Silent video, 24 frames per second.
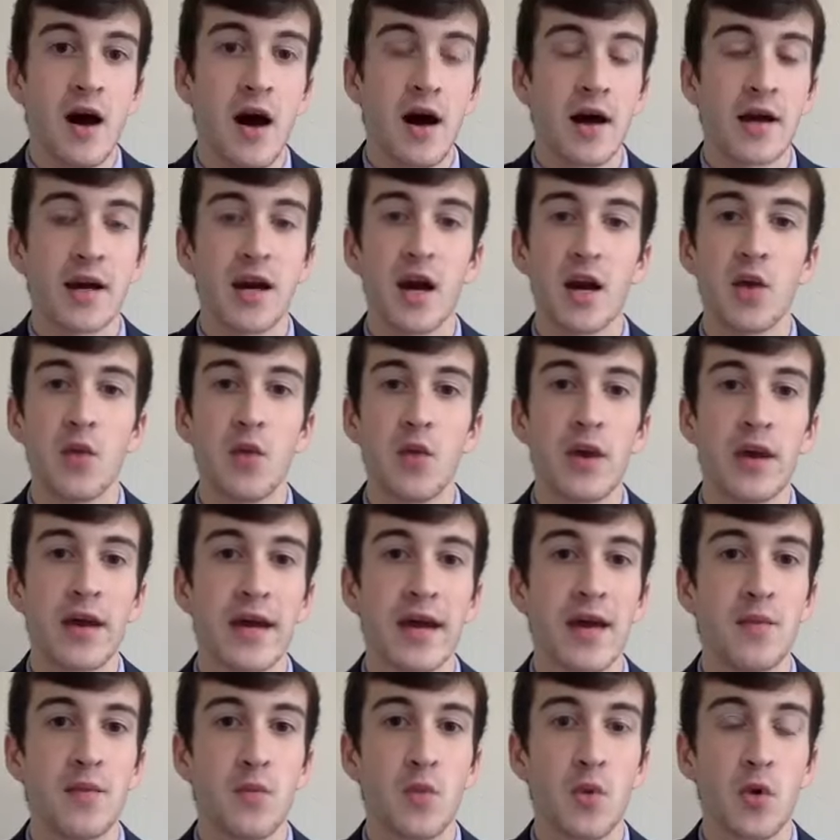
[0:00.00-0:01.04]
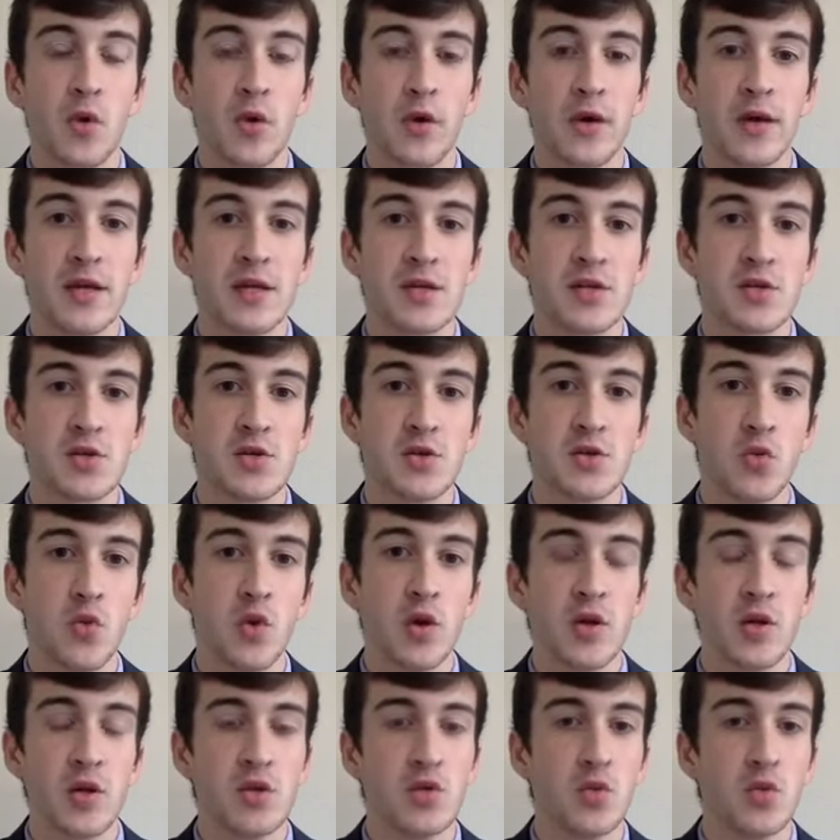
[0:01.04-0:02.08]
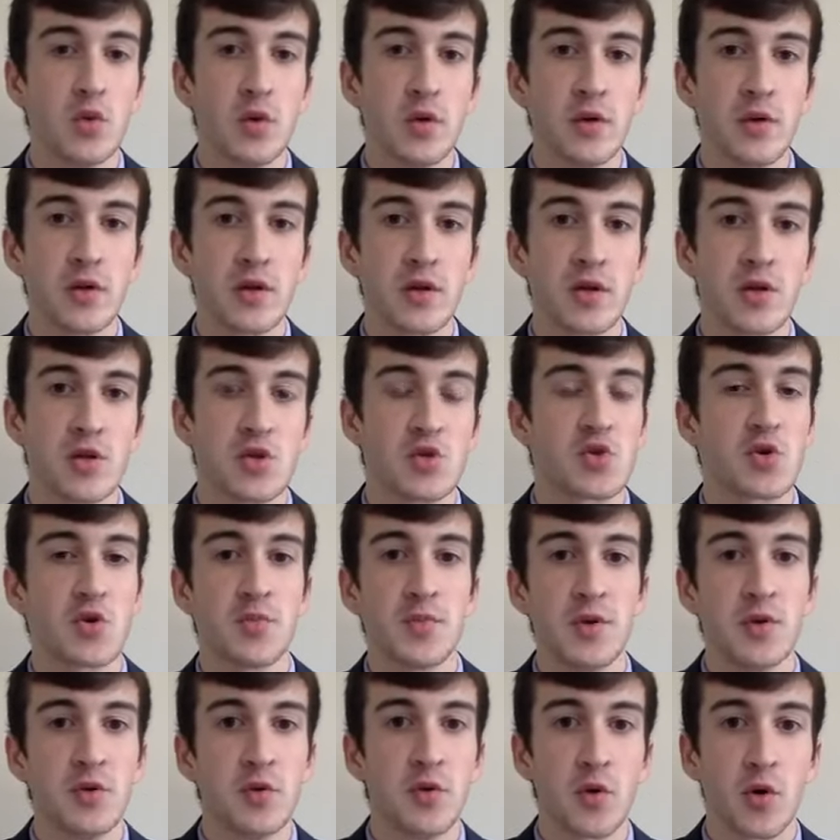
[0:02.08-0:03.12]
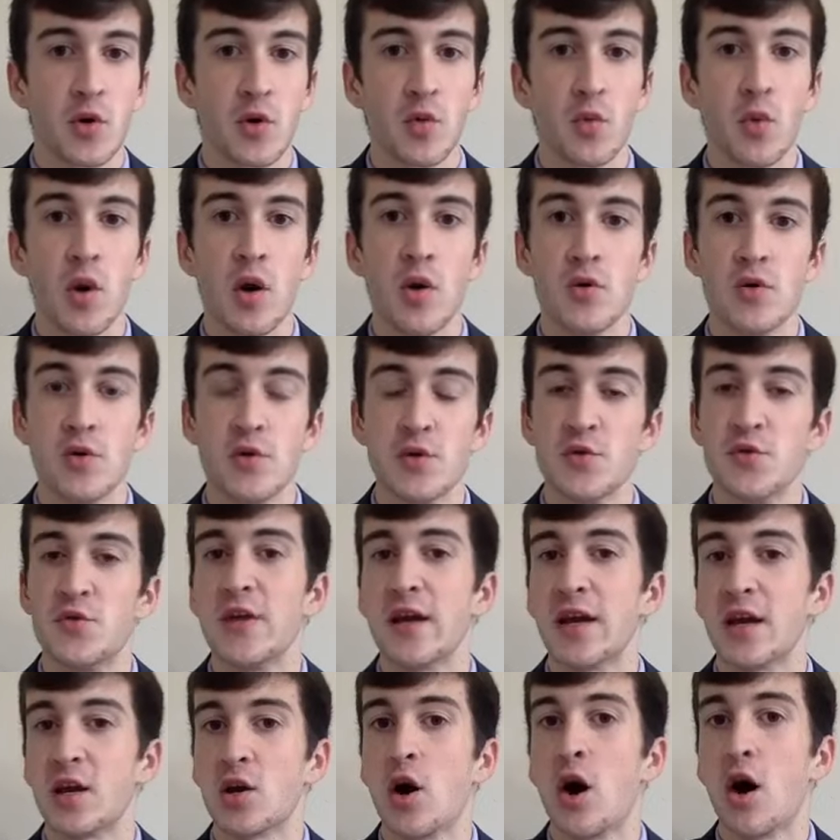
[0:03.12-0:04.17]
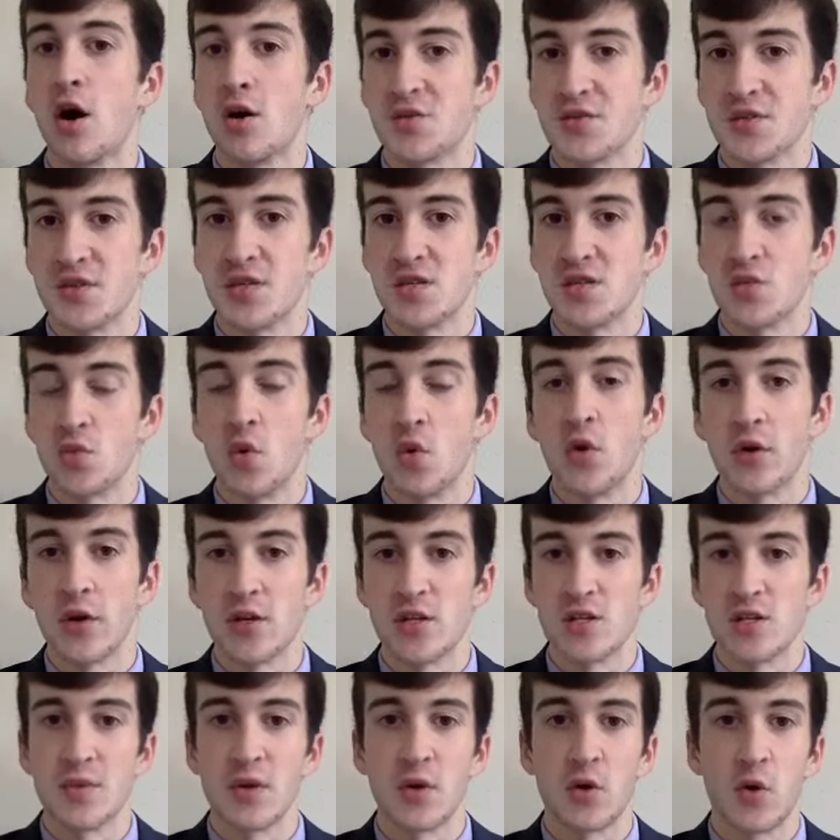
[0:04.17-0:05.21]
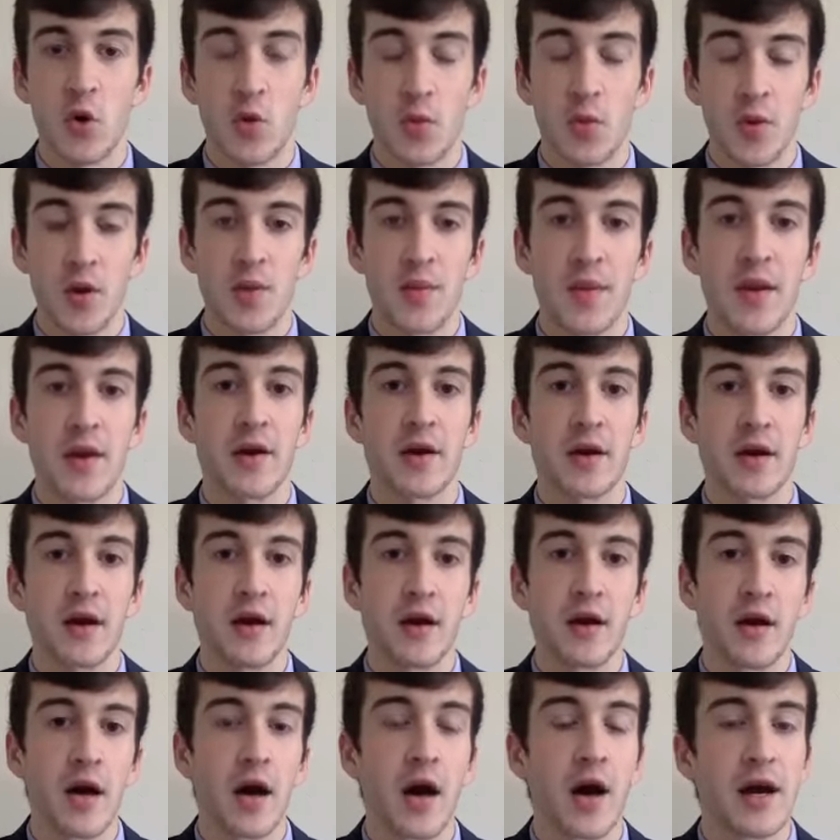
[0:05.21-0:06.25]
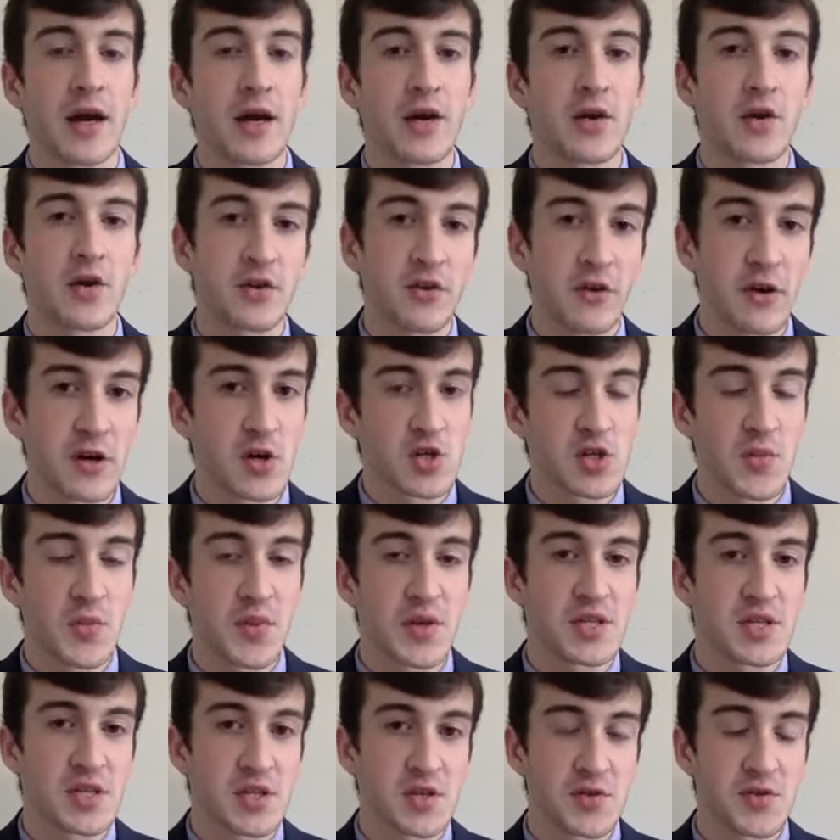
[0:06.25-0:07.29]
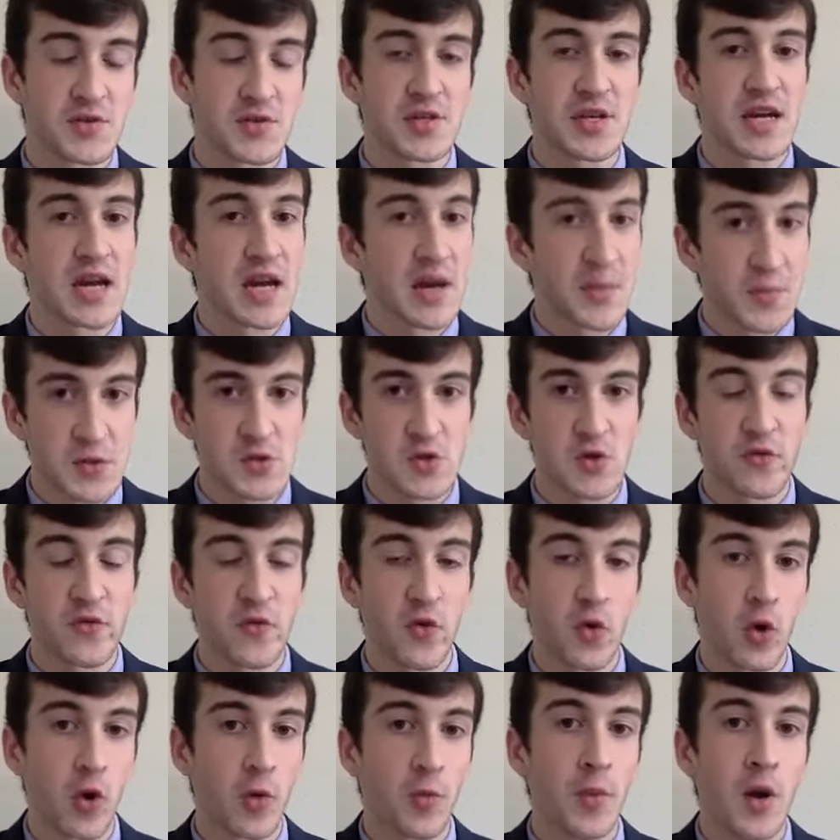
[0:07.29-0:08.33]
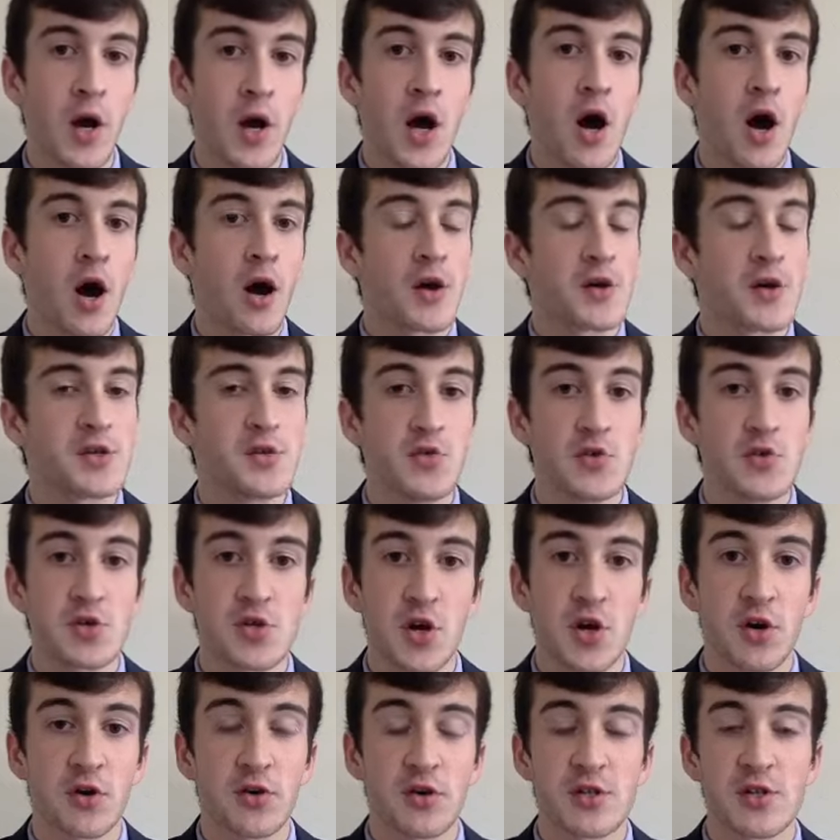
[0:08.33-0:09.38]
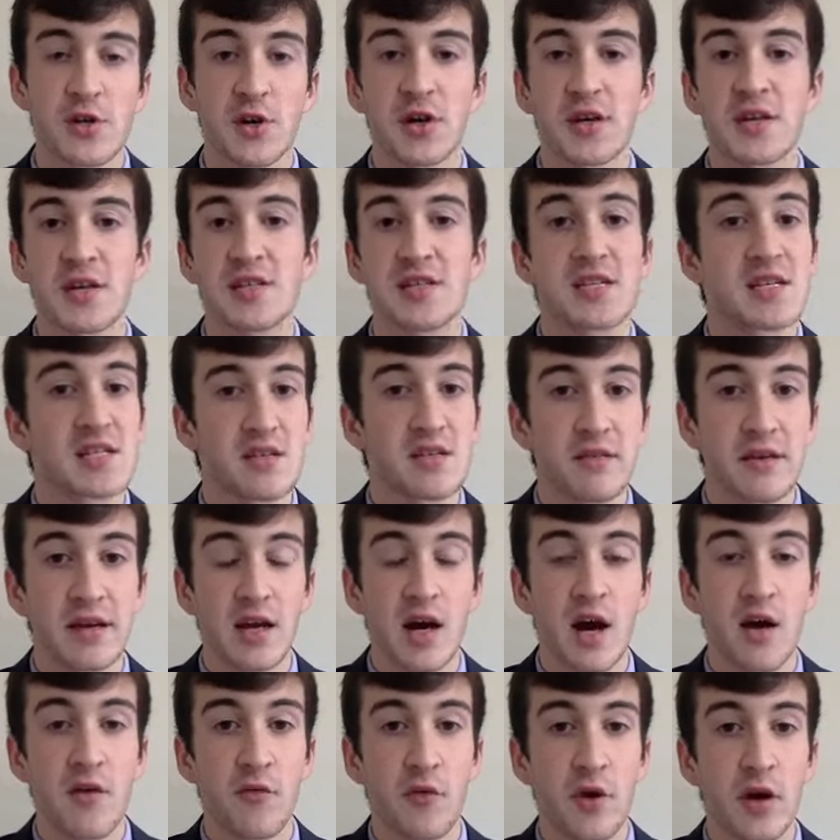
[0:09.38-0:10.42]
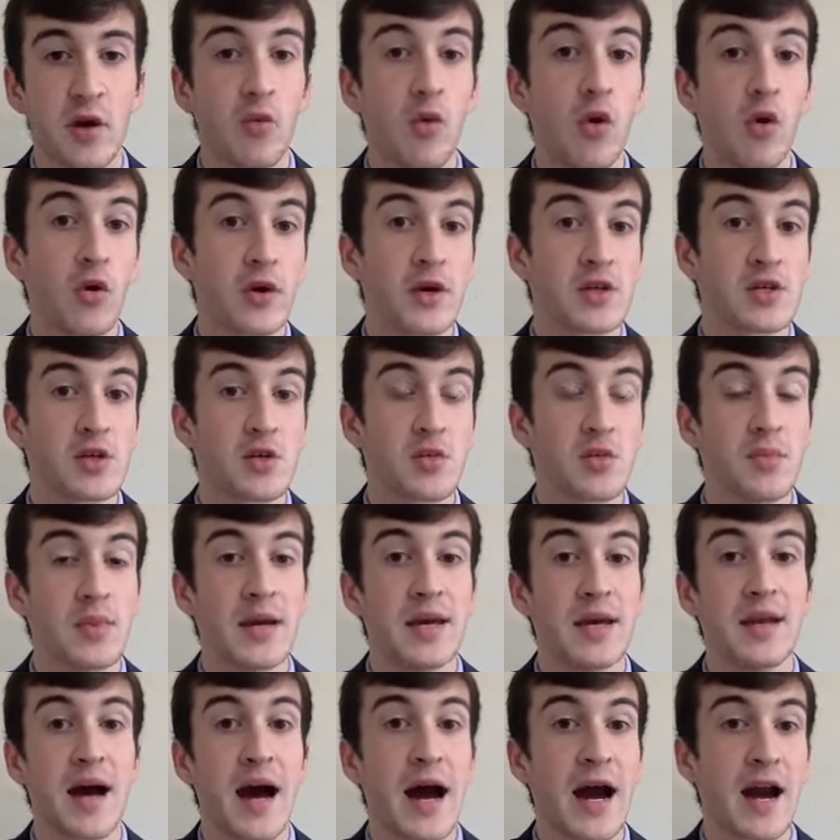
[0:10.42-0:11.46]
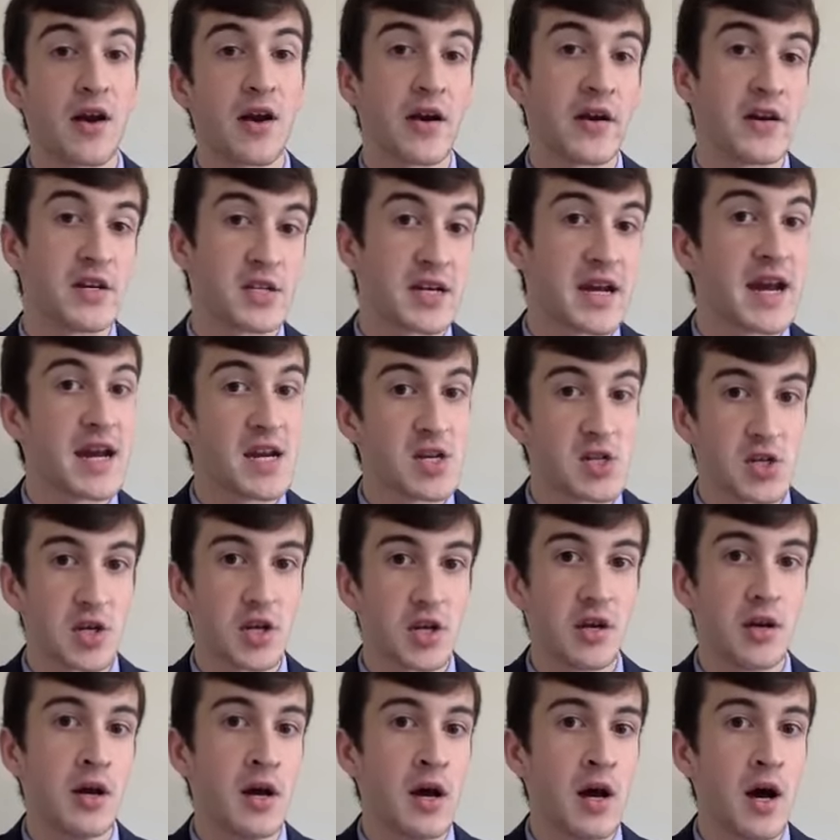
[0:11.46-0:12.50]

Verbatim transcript: I kind of want to get more into what you would contribute or what you think causes wokeism in corporate America. Uh, here at the Leadership Institute's Campus Reform, our student journalists are consistently covering wokeism in higher education.